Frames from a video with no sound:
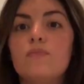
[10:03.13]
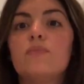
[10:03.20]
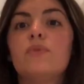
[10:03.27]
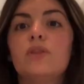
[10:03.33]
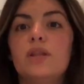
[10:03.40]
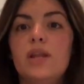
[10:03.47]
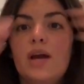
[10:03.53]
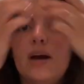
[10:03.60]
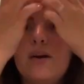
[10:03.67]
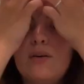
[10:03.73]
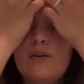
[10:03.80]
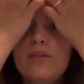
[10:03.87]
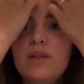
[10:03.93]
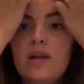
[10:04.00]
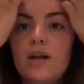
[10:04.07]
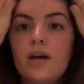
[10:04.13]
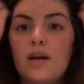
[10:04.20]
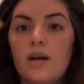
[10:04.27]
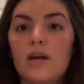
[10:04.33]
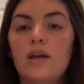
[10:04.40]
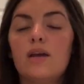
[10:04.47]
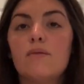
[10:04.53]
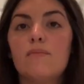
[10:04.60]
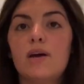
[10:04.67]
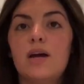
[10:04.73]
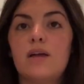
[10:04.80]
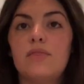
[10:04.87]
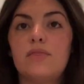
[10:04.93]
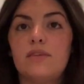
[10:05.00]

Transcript: now that I am at